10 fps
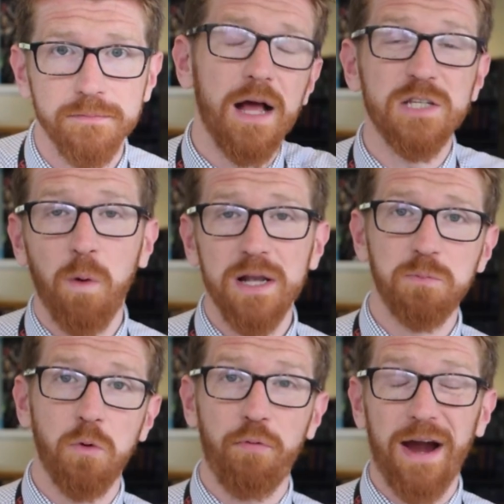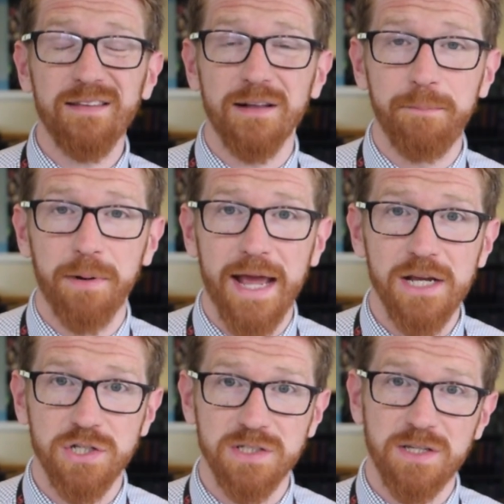as well as more practical
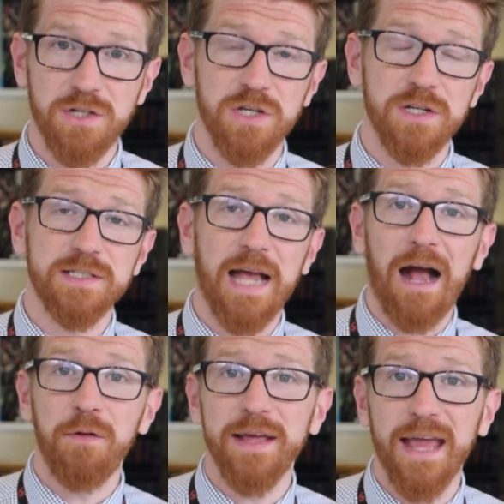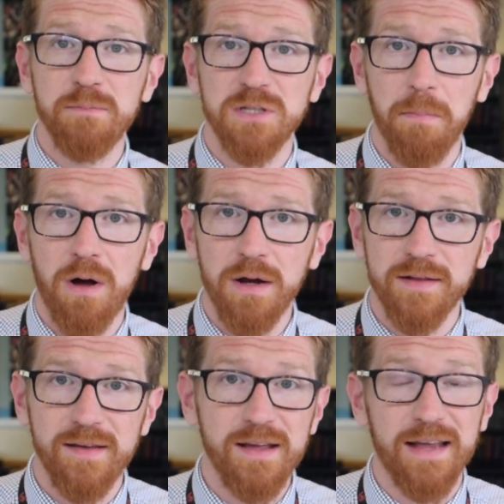implications such as how their games are
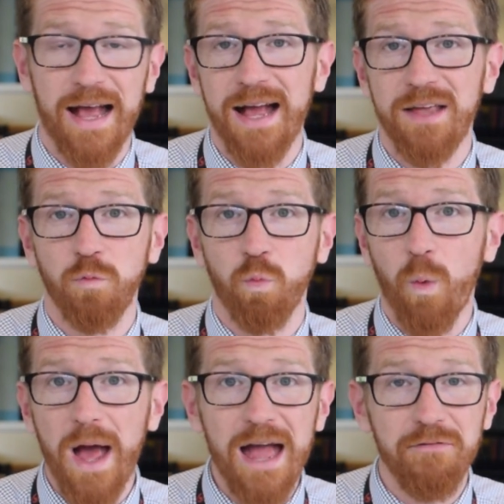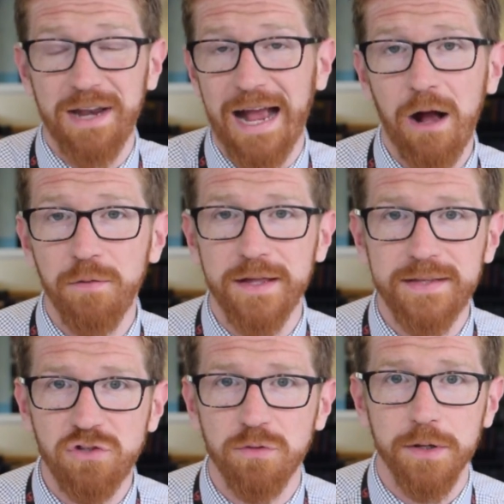marketed and where and how they're
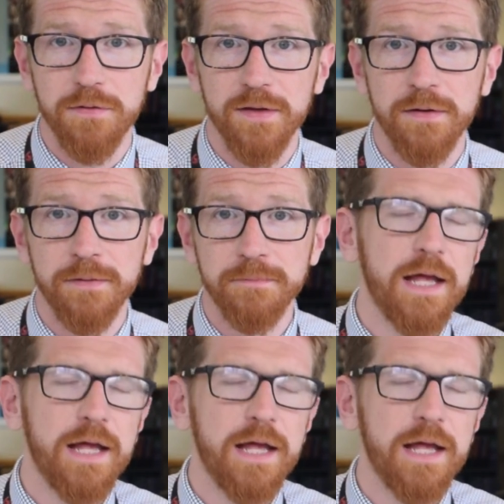distributed.